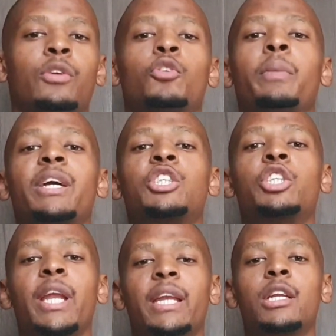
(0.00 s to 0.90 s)
to make
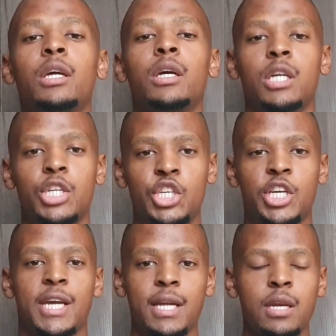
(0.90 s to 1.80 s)
shredded
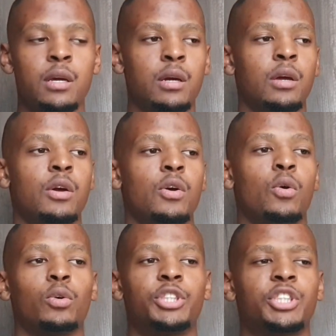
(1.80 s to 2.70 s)
chicken,
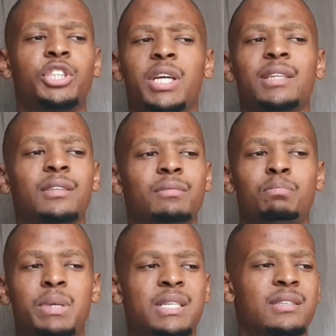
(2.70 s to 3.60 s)
or just chicken
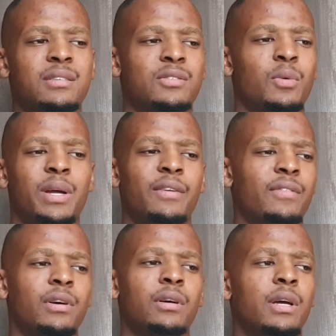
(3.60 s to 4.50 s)
pieces or whatever,